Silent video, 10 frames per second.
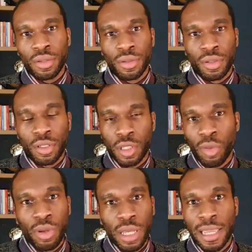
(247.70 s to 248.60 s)

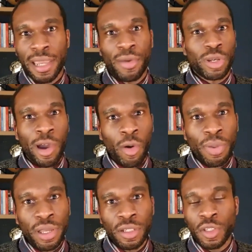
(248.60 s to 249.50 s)
So it would
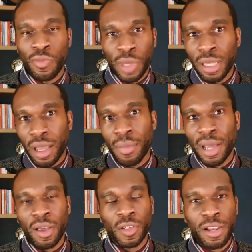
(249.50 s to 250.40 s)
help to think
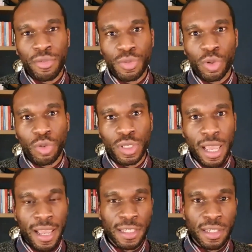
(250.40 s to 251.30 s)
about large language models
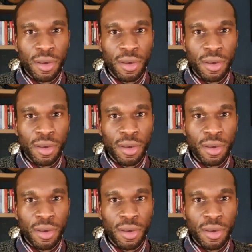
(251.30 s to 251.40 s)
as